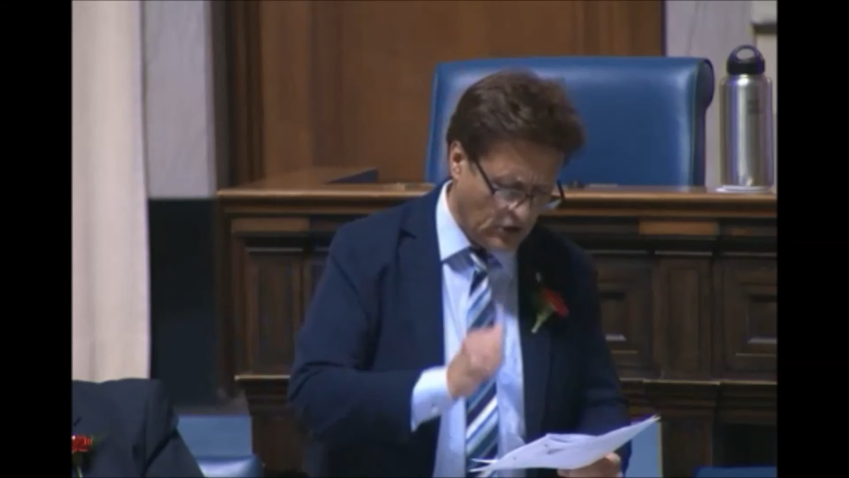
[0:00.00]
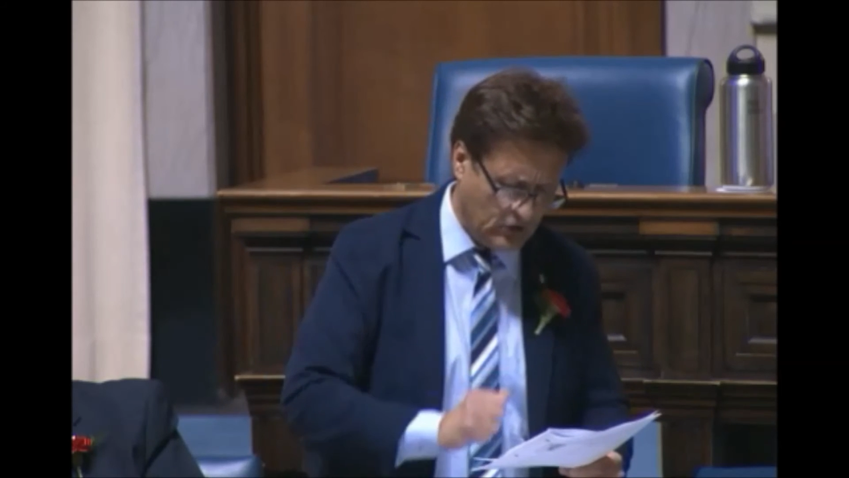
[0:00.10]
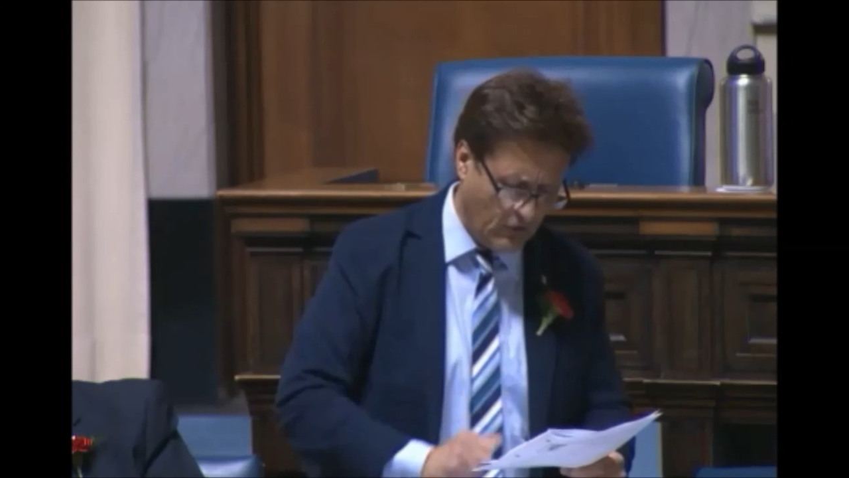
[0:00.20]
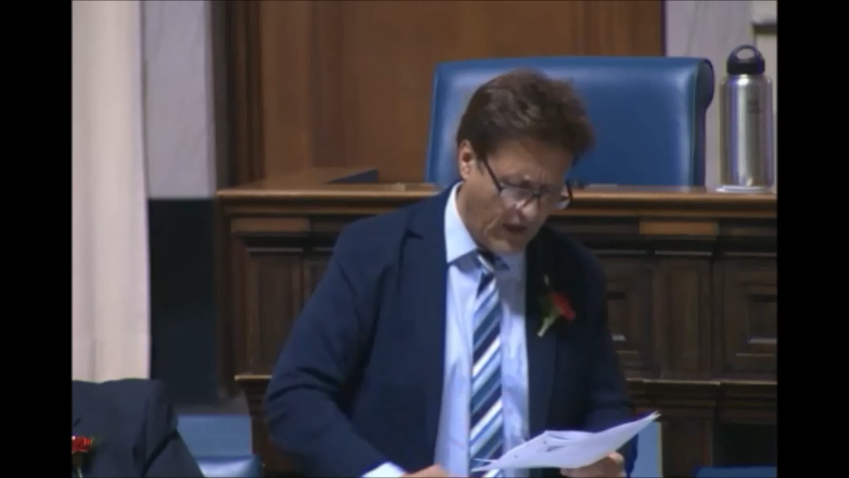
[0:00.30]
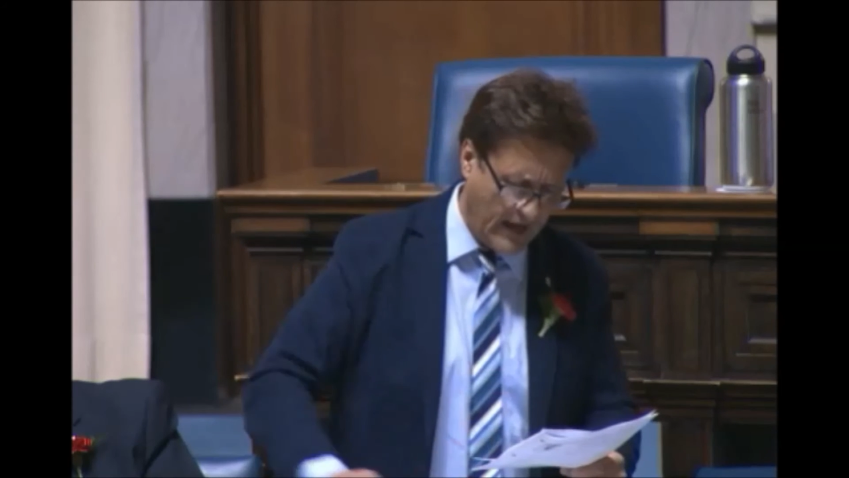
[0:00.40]

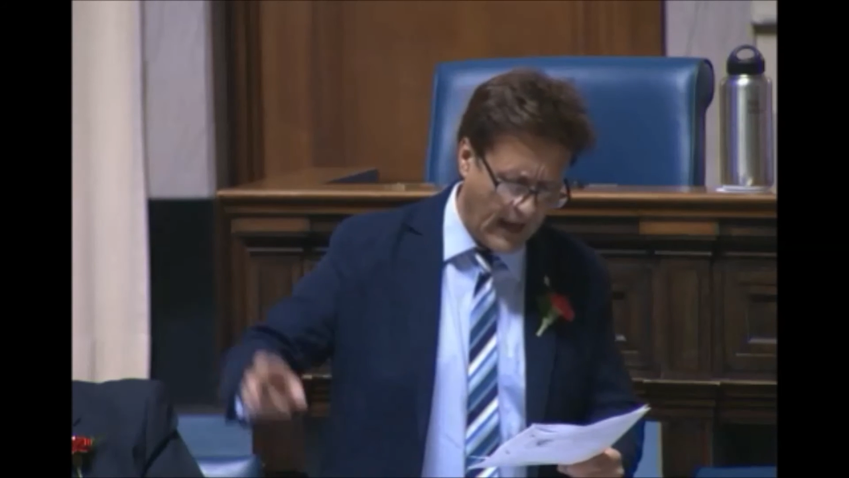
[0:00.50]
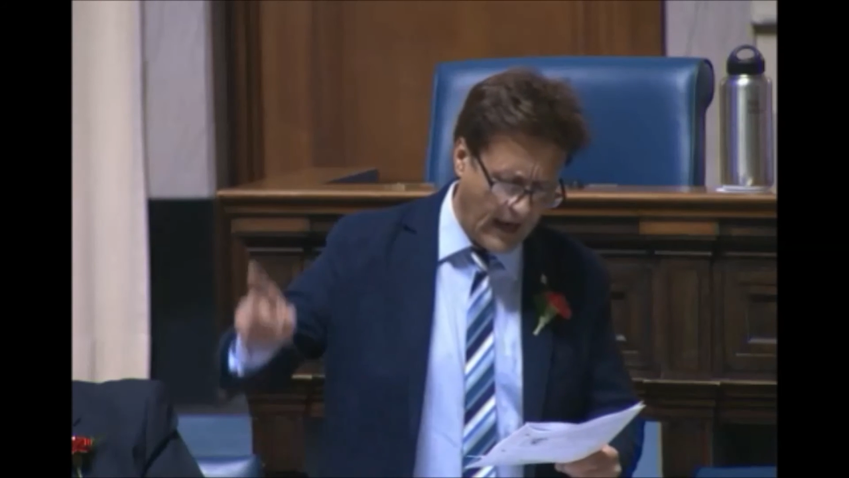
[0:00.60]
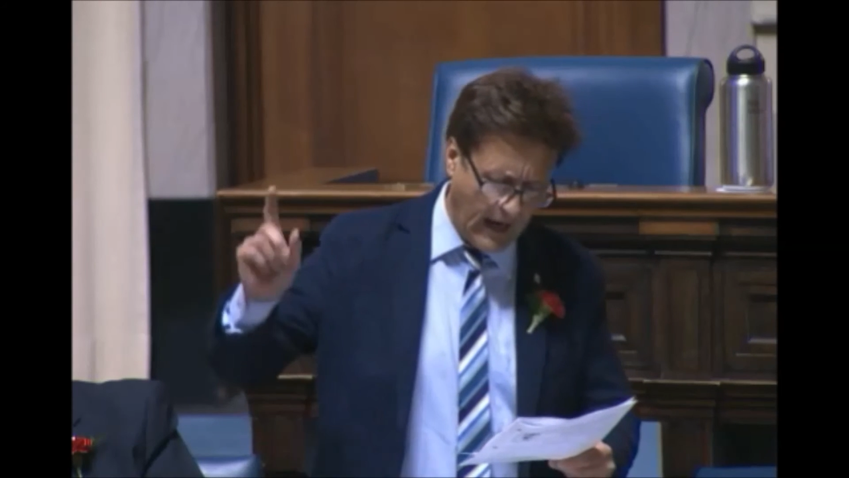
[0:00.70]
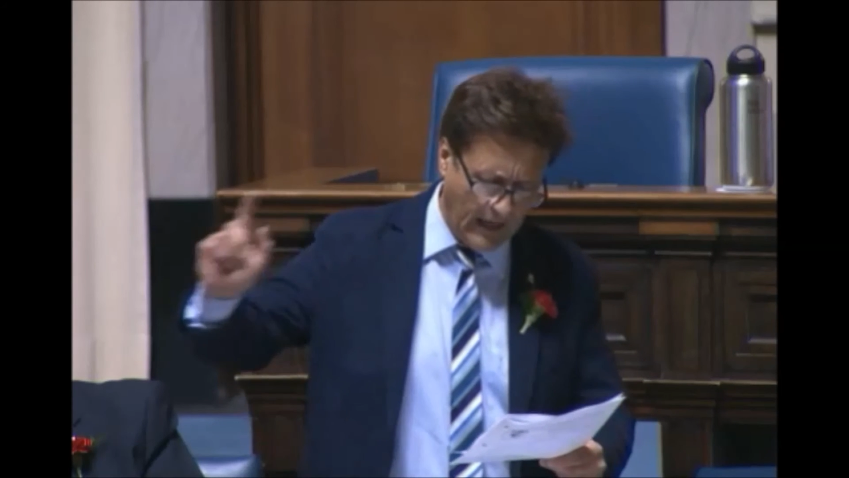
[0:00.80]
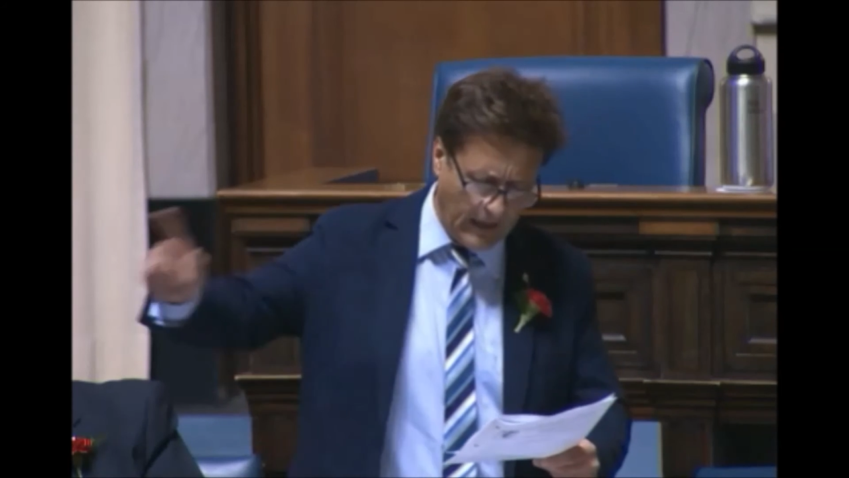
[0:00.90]
do
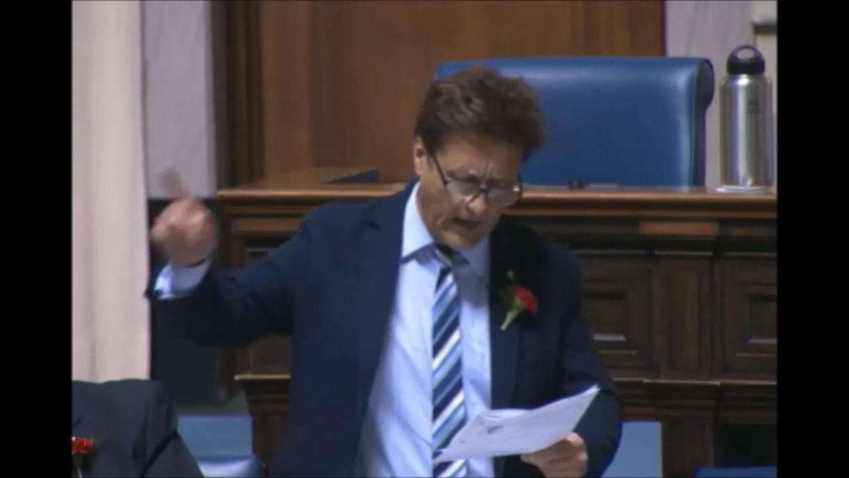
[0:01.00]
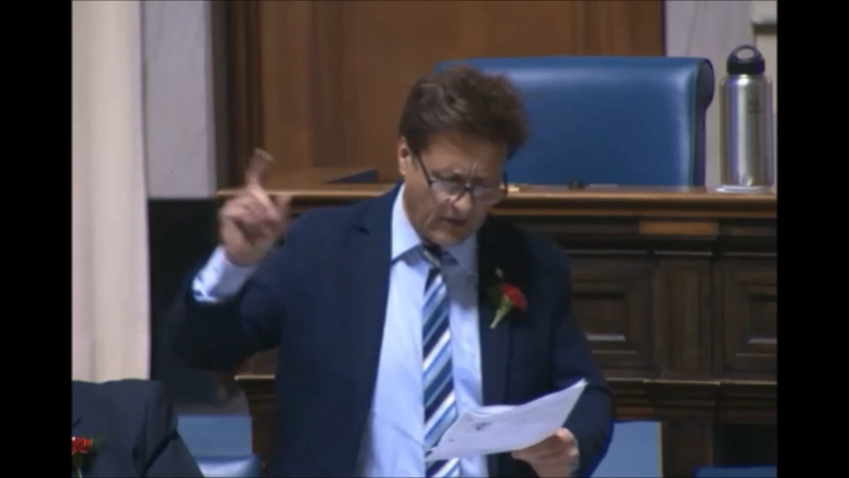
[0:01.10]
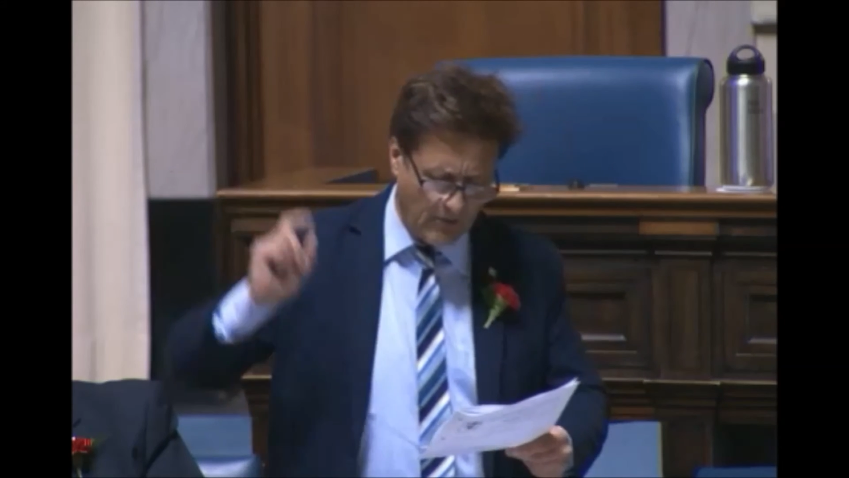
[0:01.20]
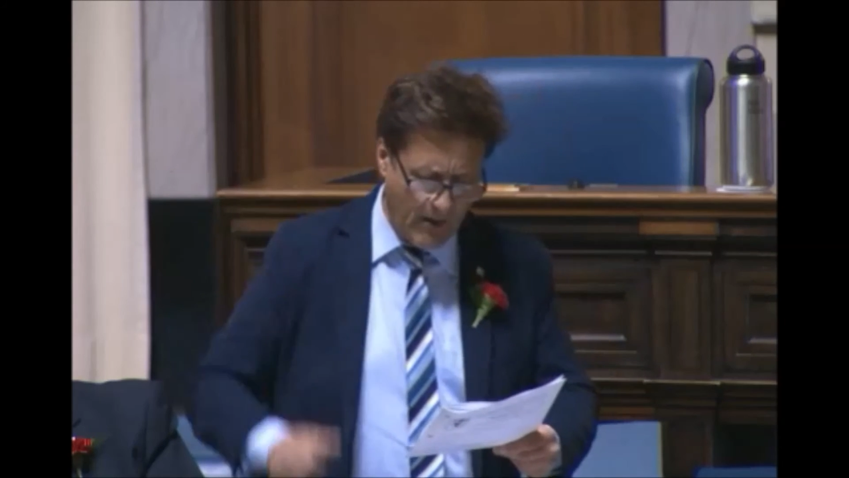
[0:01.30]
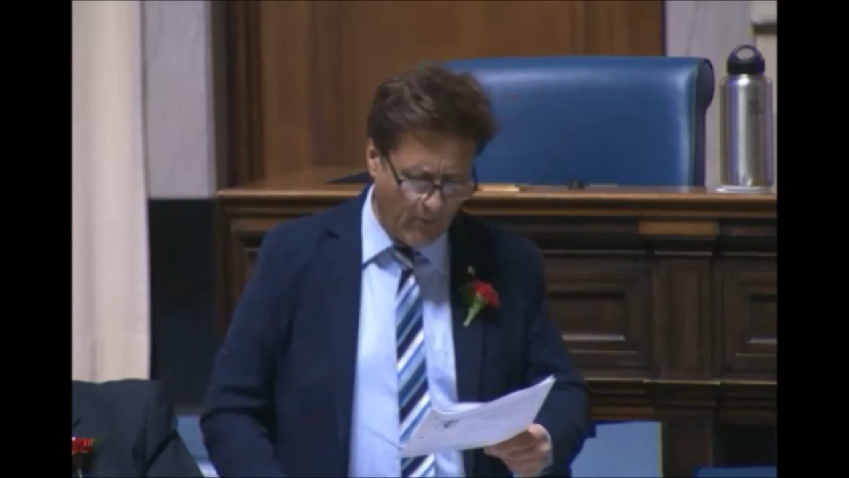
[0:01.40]
that, unlike
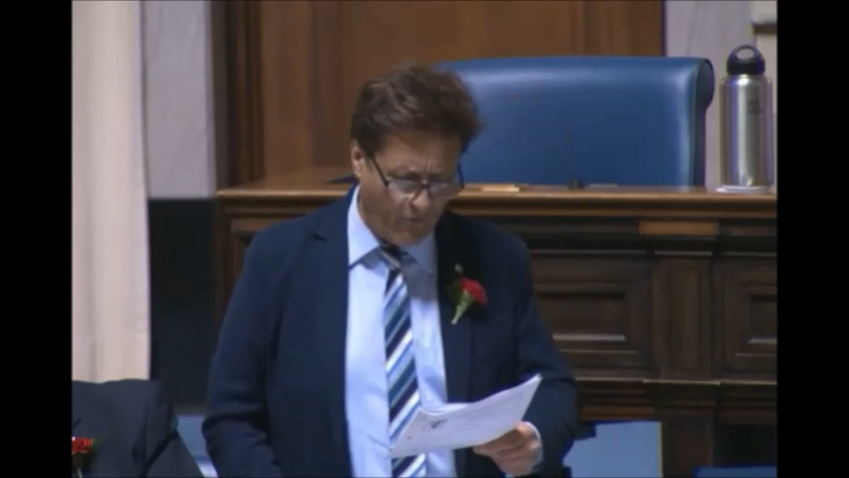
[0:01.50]
the member